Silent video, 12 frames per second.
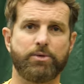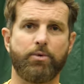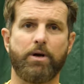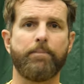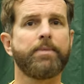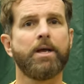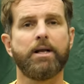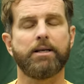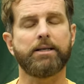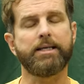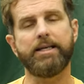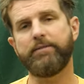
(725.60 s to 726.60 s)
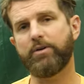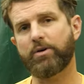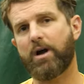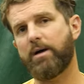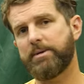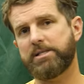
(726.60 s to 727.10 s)
as well. Leave your
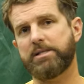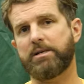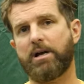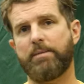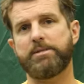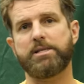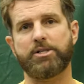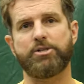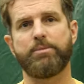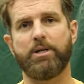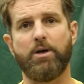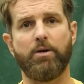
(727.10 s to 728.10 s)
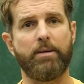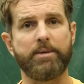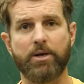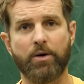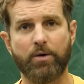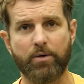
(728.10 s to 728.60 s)
comments in the comment section below. Let me
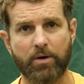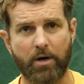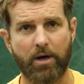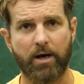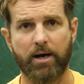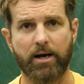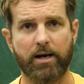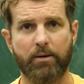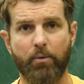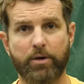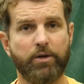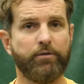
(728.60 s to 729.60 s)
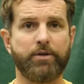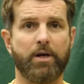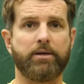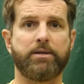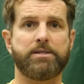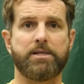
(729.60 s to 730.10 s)
know what you've
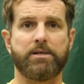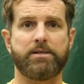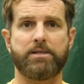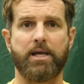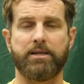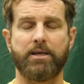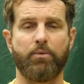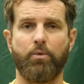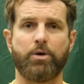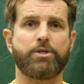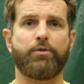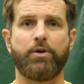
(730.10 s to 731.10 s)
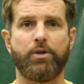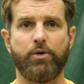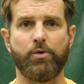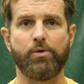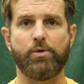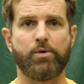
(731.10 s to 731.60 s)
done that works for
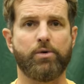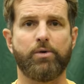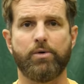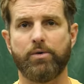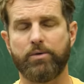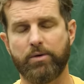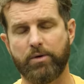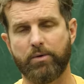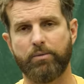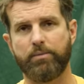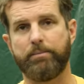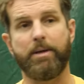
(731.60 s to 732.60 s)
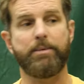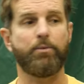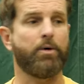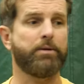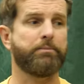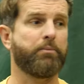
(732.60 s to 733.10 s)
you, or maybe
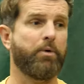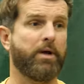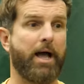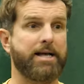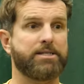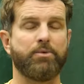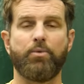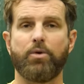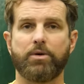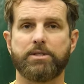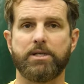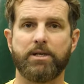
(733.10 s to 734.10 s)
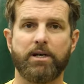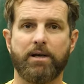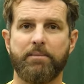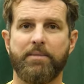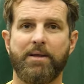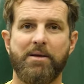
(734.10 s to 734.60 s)
what hasn't worked. And
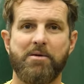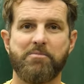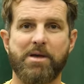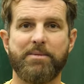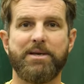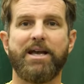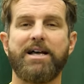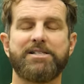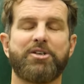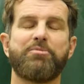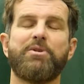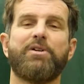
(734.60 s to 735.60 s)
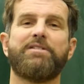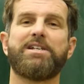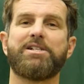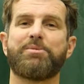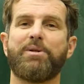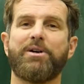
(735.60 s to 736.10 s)
maybe as a community of
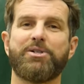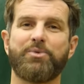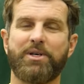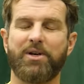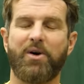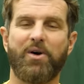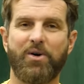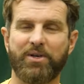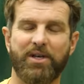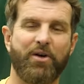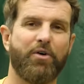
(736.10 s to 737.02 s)
tennis players, we can all get